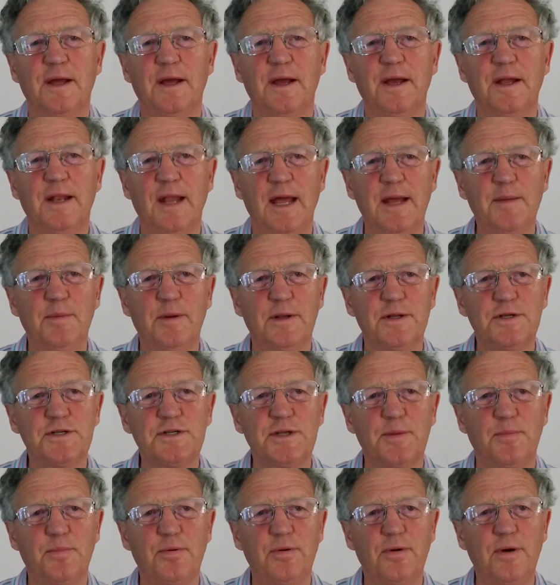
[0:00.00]
Enable us
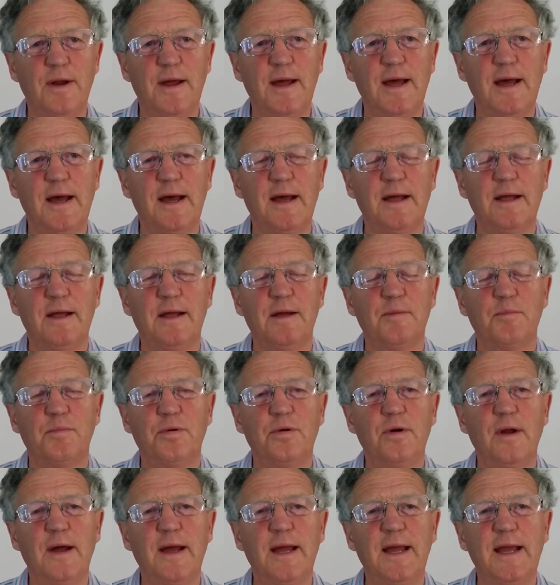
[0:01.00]
to
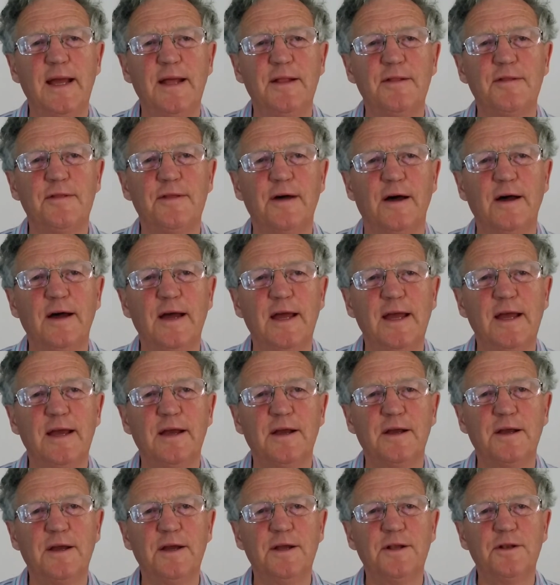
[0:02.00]
pray, Thy
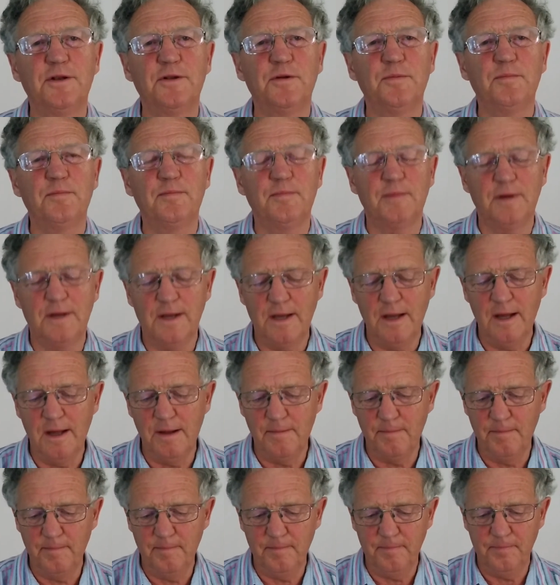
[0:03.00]
Kingdom
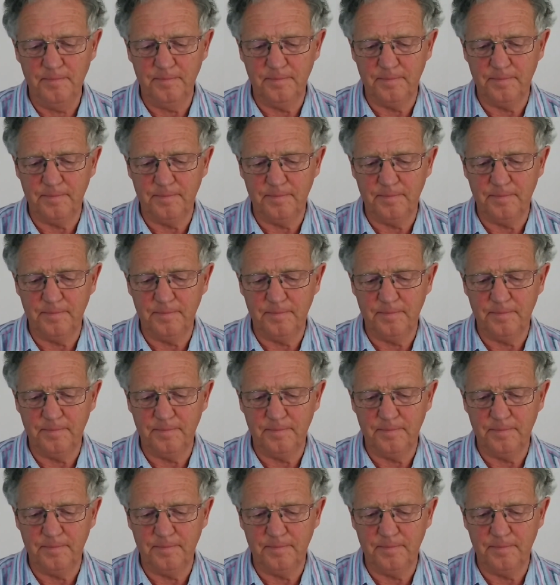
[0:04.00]
Come.